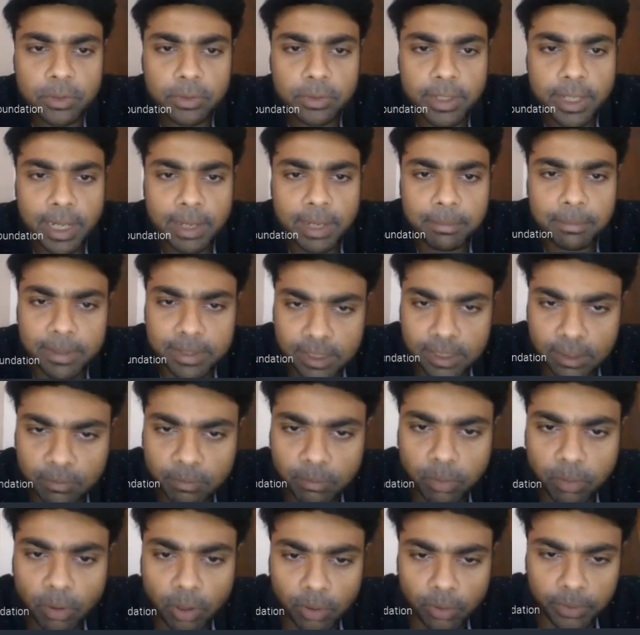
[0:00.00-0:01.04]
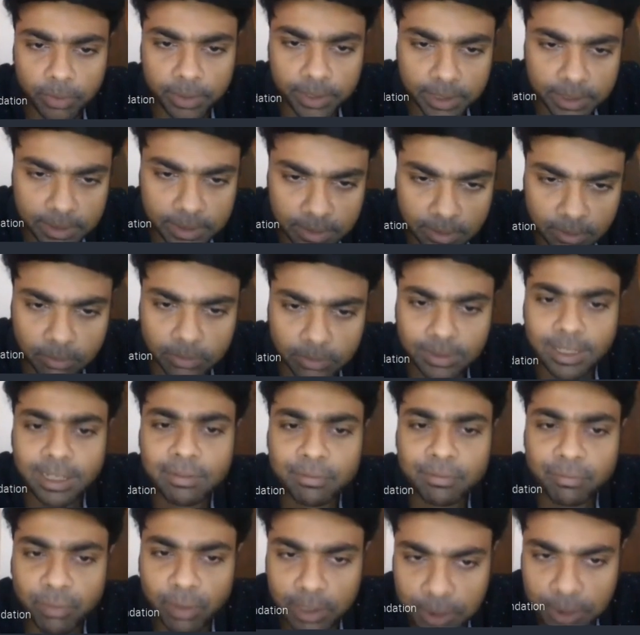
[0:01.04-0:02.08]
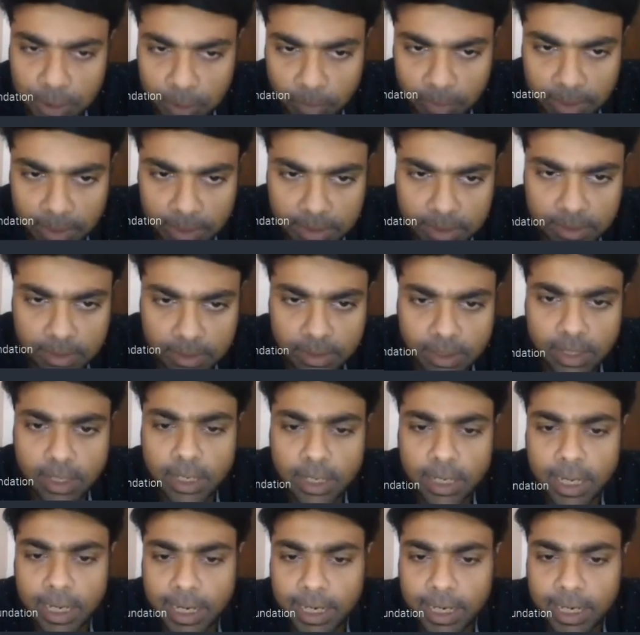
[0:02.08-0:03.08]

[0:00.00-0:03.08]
So the MSF borrowing, so that fluctuates.